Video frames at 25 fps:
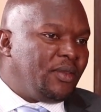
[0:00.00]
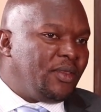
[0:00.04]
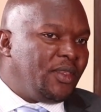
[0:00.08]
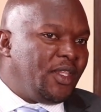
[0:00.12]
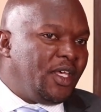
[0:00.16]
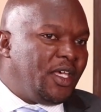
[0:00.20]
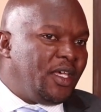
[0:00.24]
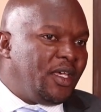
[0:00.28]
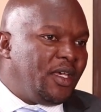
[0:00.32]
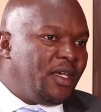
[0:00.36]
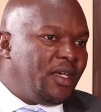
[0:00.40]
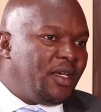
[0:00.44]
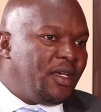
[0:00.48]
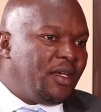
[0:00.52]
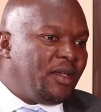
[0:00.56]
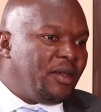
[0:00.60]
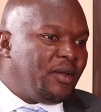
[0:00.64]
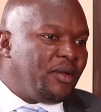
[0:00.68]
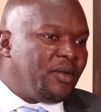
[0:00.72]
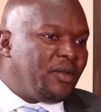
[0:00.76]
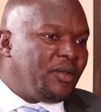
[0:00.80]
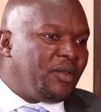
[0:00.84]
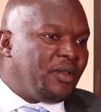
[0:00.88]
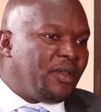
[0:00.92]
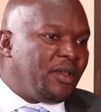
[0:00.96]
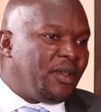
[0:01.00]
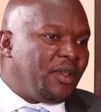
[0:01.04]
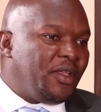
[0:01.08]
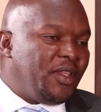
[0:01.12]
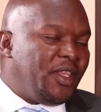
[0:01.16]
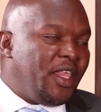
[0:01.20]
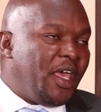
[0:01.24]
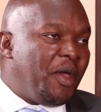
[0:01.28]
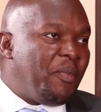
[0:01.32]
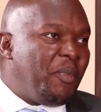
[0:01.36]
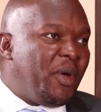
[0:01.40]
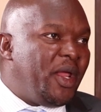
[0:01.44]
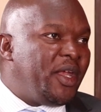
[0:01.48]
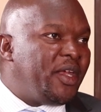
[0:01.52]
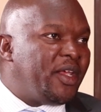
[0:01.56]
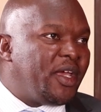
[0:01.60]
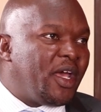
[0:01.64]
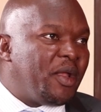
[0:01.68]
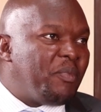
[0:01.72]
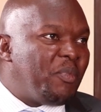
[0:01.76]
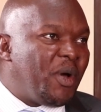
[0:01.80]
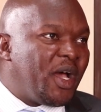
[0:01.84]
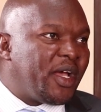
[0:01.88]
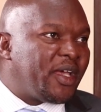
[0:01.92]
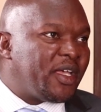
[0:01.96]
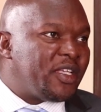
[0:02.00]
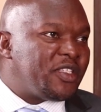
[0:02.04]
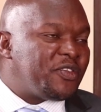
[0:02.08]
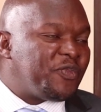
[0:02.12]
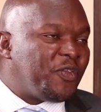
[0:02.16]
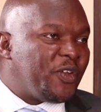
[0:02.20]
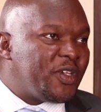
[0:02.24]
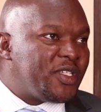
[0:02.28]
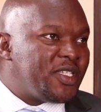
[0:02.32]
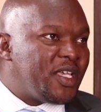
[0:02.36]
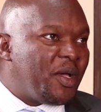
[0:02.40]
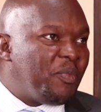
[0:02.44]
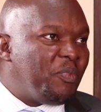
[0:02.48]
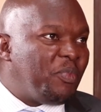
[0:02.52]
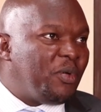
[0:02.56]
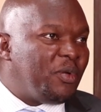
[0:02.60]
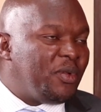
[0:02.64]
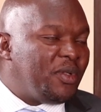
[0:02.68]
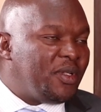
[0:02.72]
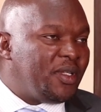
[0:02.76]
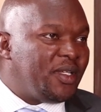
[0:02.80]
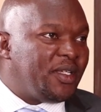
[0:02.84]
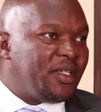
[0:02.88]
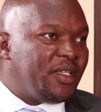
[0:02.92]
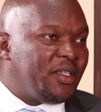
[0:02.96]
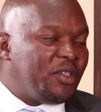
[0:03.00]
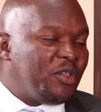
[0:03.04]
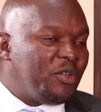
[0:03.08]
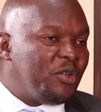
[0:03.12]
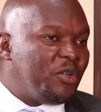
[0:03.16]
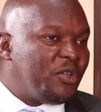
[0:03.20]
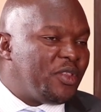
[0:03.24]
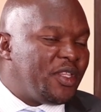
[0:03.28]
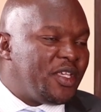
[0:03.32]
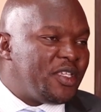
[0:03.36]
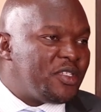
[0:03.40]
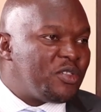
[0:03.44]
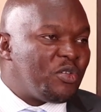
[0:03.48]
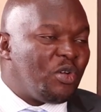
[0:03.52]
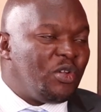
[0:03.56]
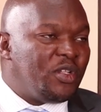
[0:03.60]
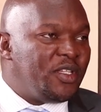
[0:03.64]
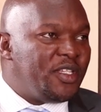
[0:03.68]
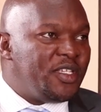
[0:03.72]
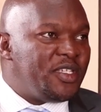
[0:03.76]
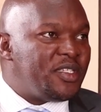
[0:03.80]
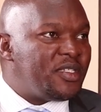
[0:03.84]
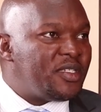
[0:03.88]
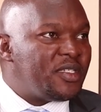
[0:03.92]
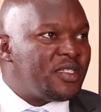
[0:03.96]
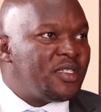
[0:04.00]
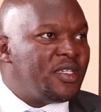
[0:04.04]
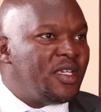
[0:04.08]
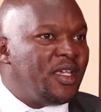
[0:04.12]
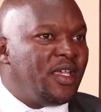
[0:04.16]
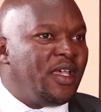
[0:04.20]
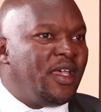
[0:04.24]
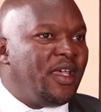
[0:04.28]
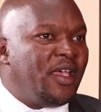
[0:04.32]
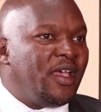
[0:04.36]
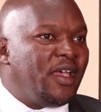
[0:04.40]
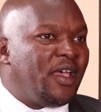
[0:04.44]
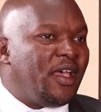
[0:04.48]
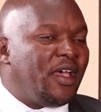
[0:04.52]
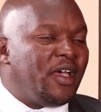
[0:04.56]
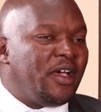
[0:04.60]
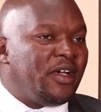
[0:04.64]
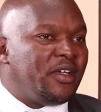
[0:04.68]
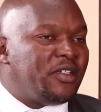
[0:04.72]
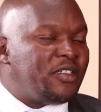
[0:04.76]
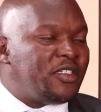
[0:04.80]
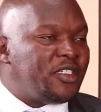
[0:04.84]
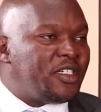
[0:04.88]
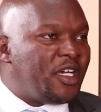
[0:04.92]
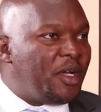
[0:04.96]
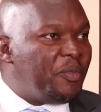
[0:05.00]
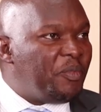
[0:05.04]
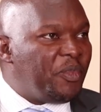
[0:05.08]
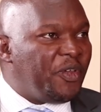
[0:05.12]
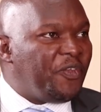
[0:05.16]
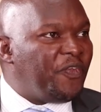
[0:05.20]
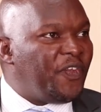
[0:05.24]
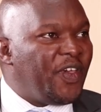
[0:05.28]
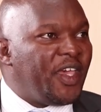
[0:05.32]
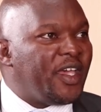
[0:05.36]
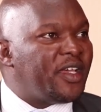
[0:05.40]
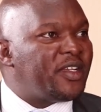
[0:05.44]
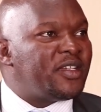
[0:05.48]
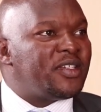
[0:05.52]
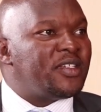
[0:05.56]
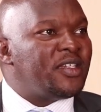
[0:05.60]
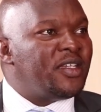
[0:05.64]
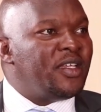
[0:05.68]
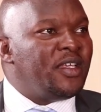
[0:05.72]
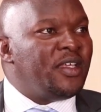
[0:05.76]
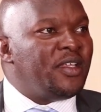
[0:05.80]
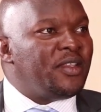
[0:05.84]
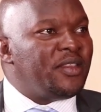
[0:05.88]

the, in the American markets, for example, you know, there's all this uh, Trump effect.